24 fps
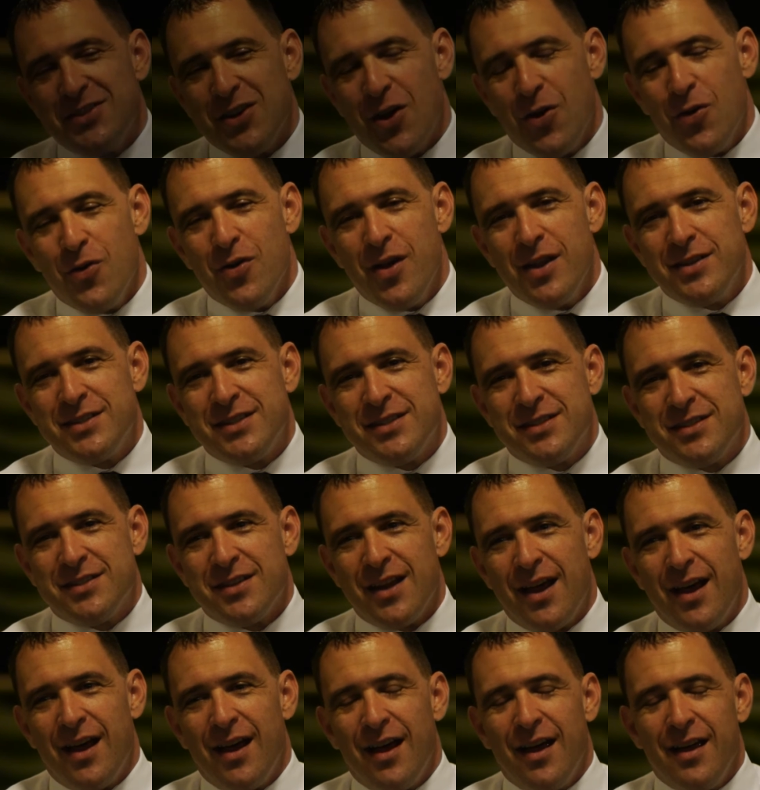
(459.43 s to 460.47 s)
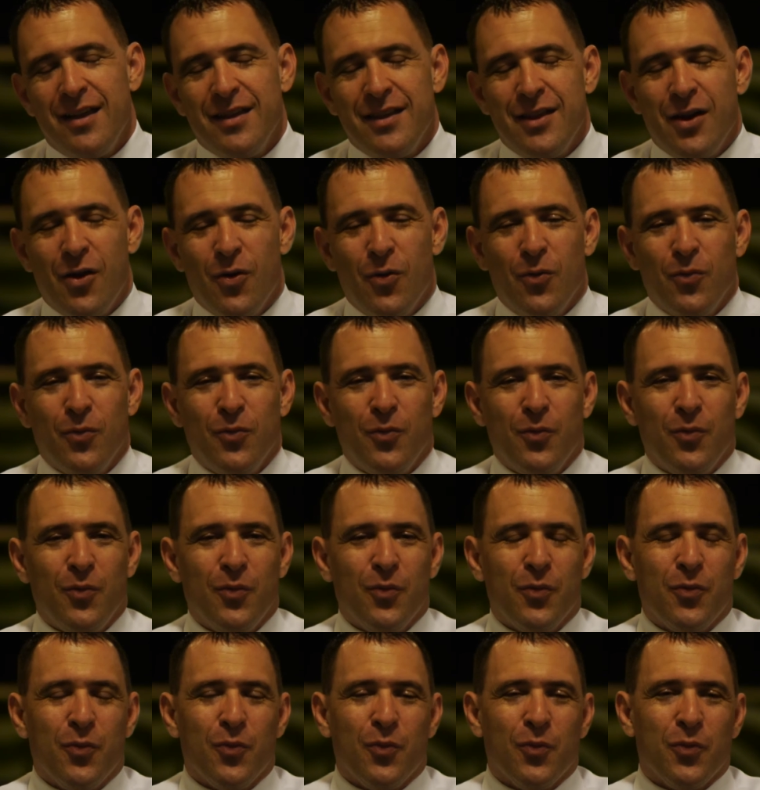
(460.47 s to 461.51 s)
So it's, the
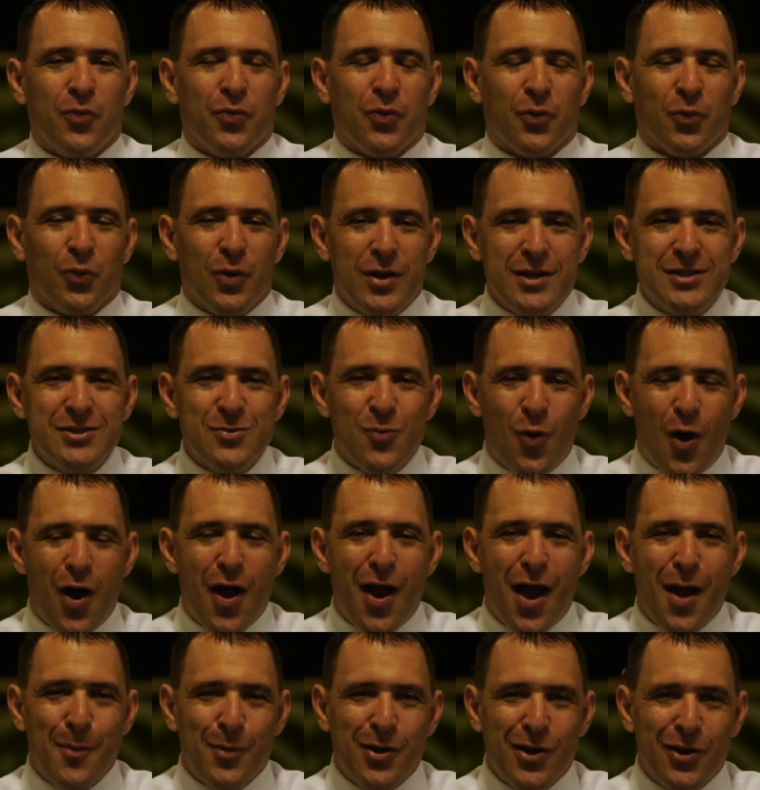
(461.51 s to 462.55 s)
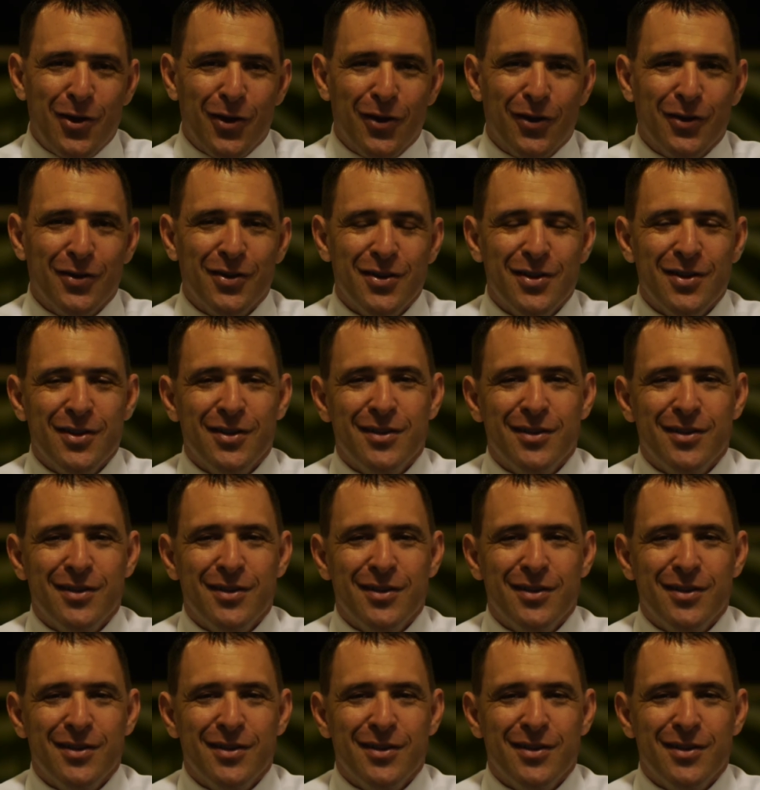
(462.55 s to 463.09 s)
reason why I'm here